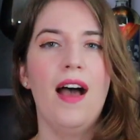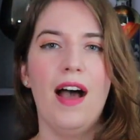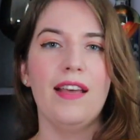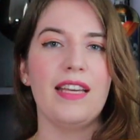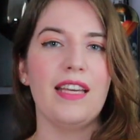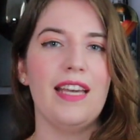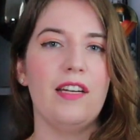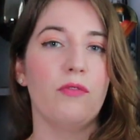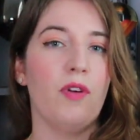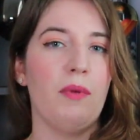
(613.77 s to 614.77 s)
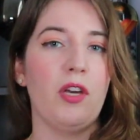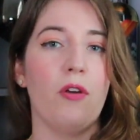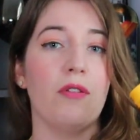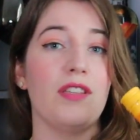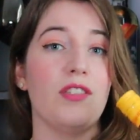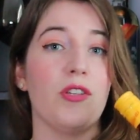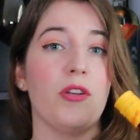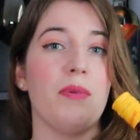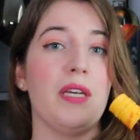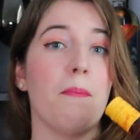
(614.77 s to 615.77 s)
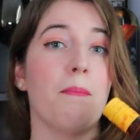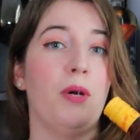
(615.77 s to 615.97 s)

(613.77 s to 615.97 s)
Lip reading: I think in a rum and coke, this is going to be